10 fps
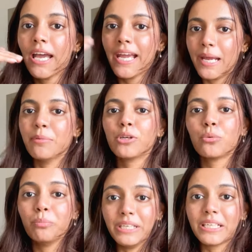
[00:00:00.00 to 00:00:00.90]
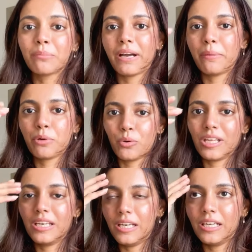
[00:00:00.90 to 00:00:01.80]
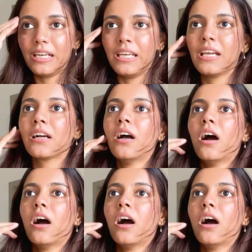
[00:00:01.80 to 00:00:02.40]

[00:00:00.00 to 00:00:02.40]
able to meet my protein intake.